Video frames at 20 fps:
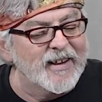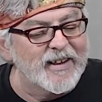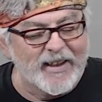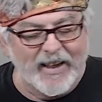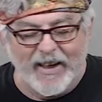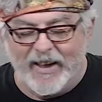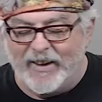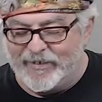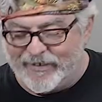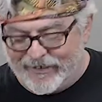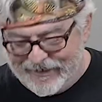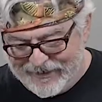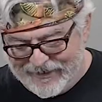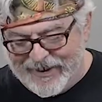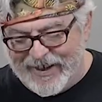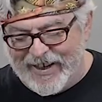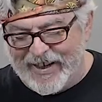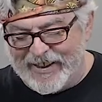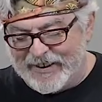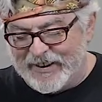Yes,
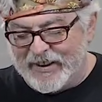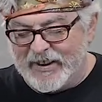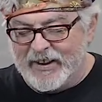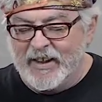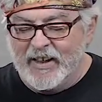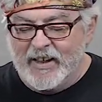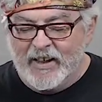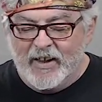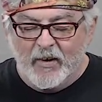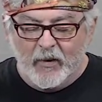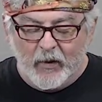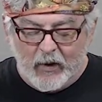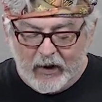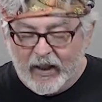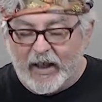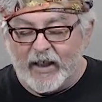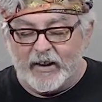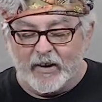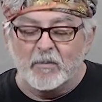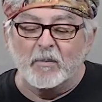exactly. We
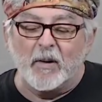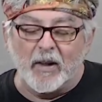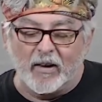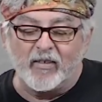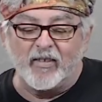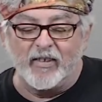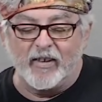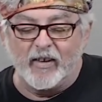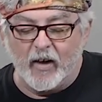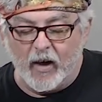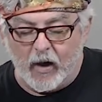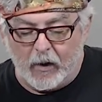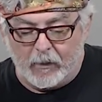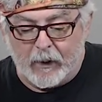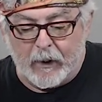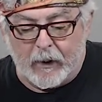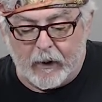like to mix it up.